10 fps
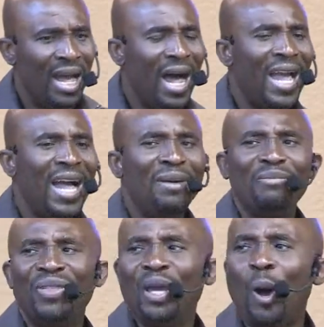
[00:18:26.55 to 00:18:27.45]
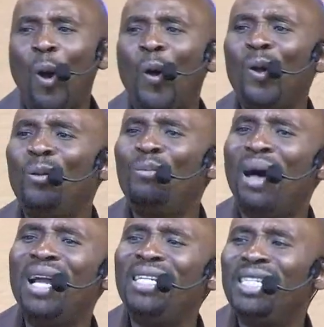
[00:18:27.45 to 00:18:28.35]
I am the
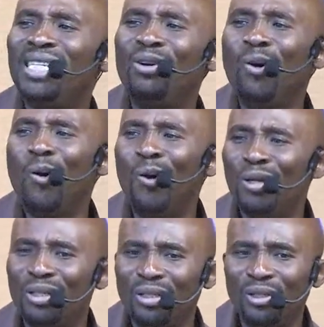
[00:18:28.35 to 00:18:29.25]
Almighty God.